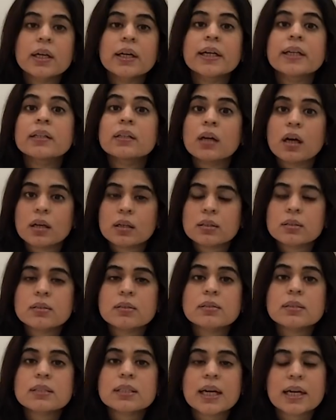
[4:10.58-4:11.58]
It
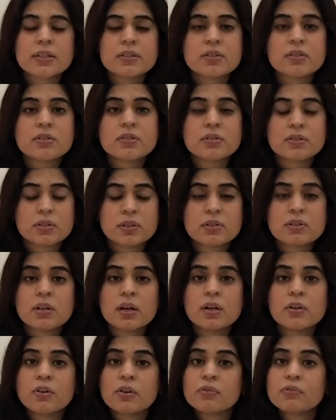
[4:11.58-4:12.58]
occurs as a
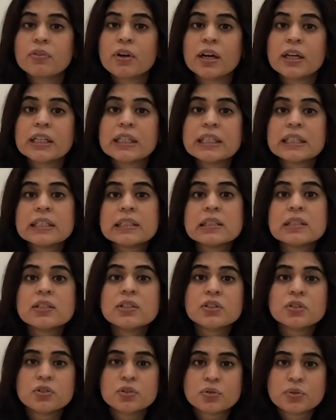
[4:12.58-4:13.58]
result of
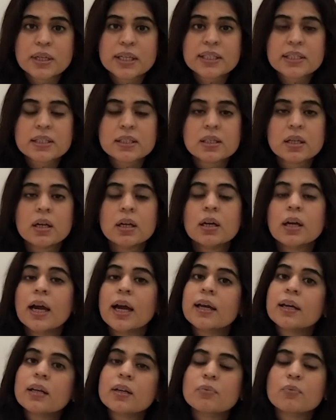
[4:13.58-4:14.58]
continuous stress
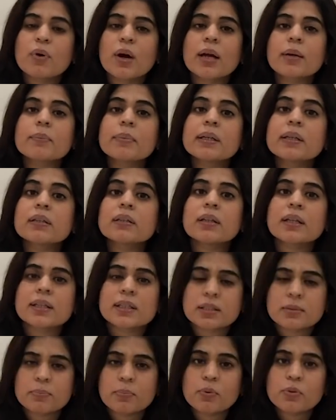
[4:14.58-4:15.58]
and environmental
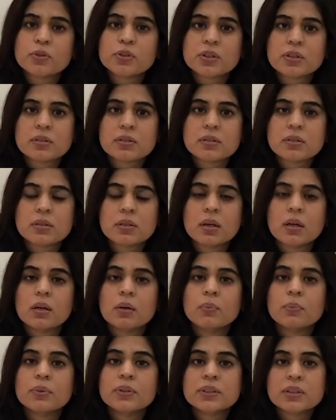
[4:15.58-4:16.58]
exposures
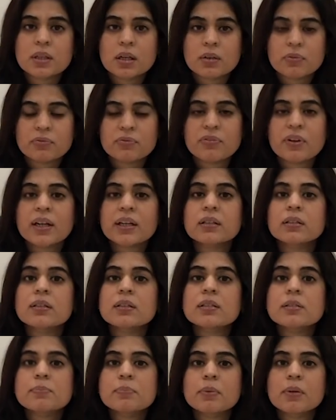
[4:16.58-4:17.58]
which affect the
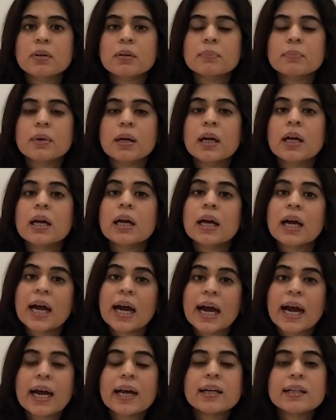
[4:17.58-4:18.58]
sperm
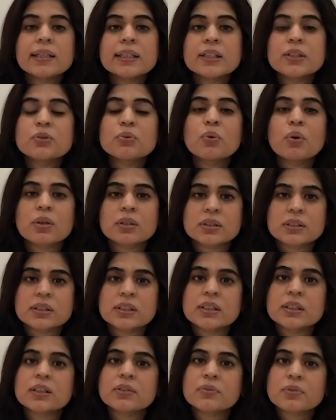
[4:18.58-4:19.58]
and lead to
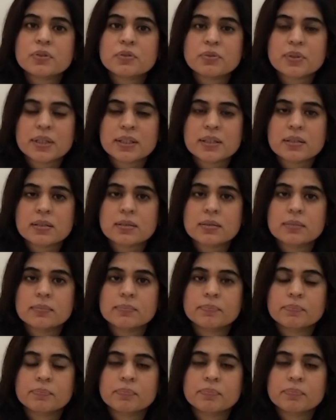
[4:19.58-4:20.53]
oxidative stress.